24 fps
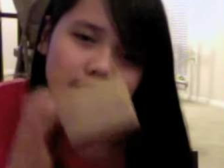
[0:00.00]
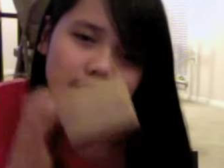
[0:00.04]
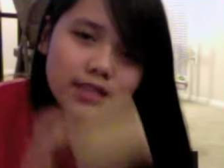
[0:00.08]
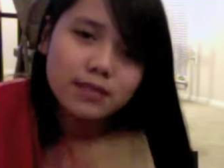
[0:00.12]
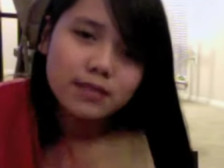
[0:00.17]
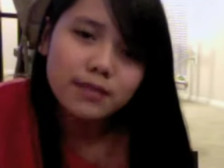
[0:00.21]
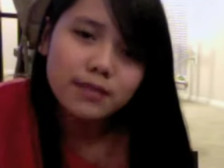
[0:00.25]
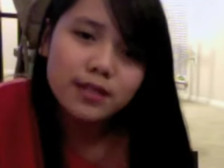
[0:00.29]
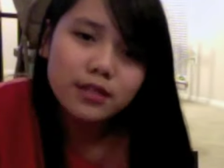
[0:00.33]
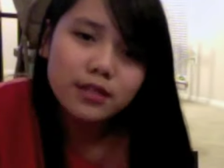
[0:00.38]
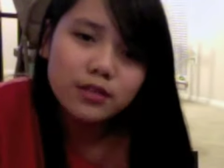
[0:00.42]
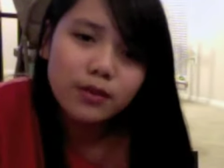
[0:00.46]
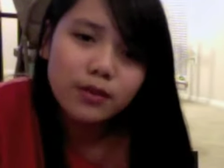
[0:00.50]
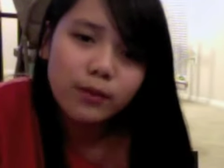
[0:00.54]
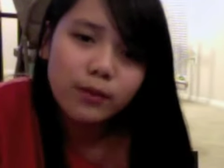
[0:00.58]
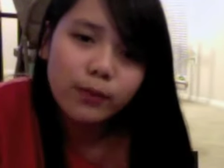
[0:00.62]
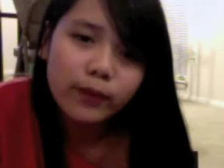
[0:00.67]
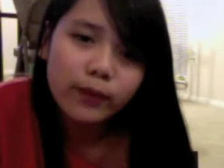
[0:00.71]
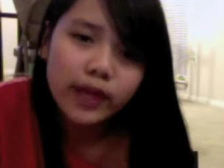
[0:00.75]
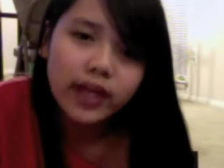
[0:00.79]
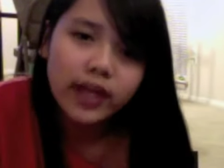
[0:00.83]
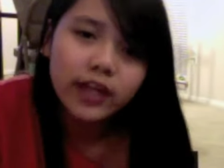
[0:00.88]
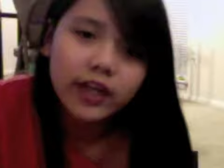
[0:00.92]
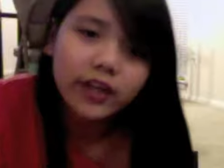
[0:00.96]
smells so
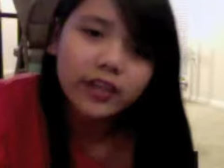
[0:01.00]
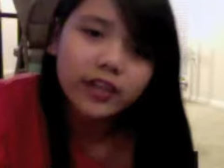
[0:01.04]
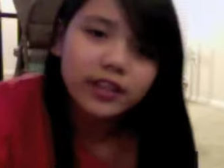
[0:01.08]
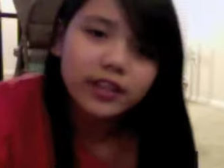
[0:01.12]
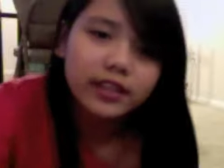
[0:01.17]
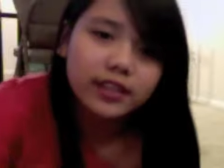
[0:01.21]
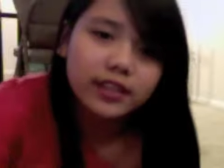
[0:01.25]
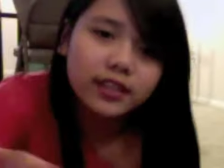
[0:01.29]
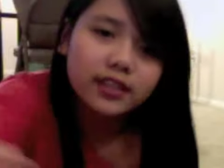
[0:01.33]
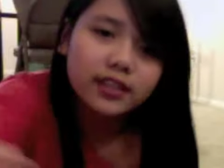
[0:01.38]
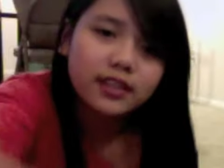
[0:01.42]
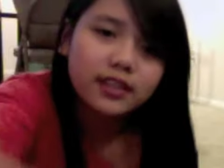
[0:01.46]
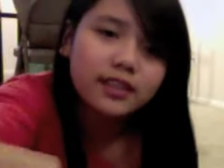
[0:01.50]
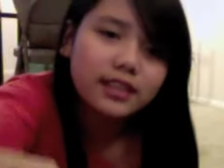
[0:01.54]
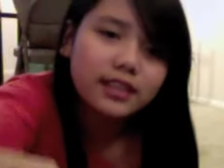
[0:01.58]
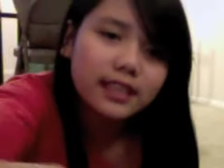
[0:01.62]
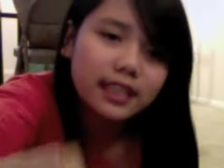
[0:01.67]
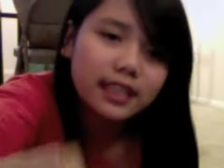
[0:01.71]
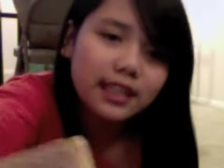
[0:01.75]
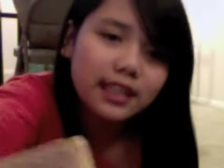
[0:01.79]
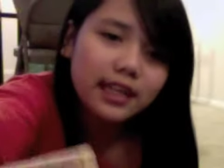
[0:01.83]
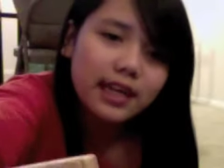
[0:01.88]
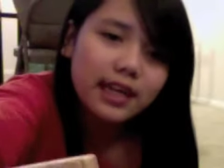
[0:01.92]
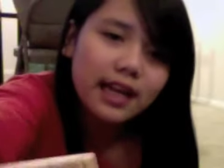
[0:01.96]
weird. See,